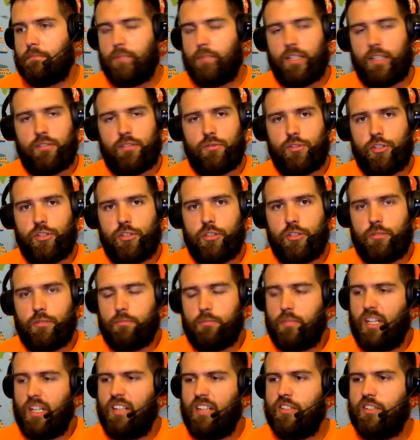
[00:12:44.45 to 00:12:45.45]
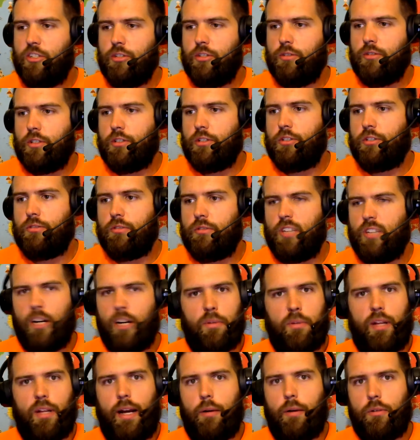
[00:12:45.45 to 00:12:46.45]
That's what you do. And it's usually a
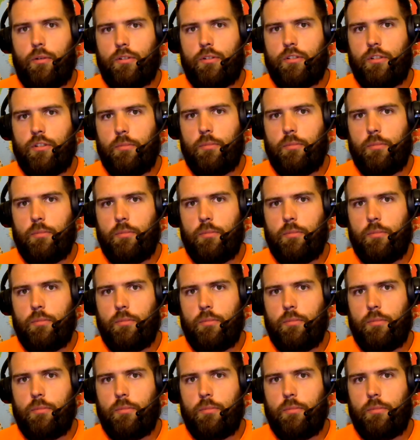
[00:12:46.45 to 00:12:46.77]
couple hours.